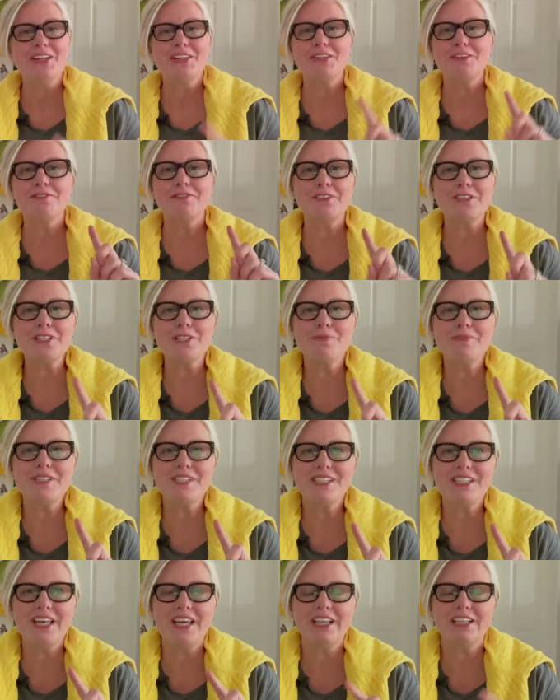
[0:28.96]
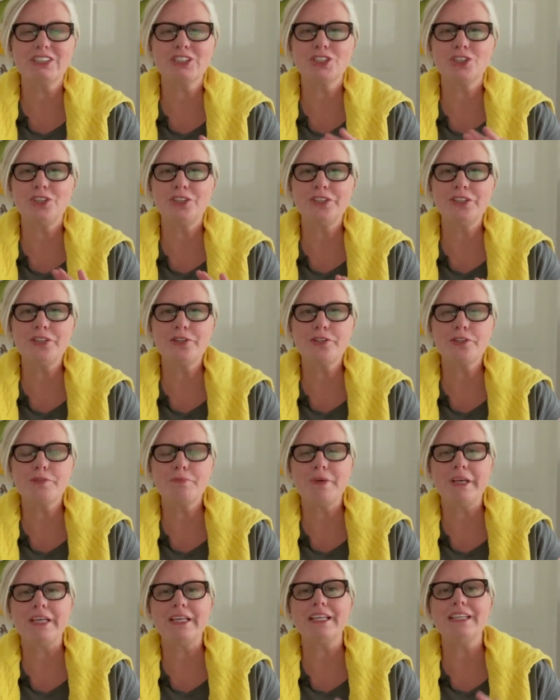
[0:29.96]
The first mistake shawl knitters
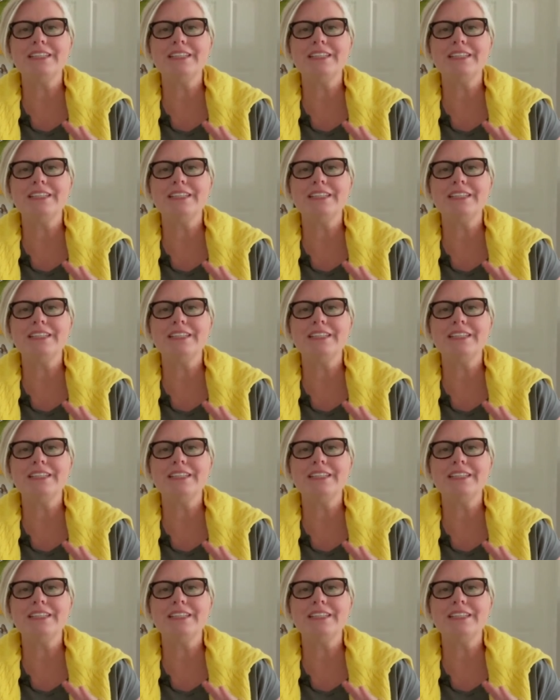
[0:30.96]
make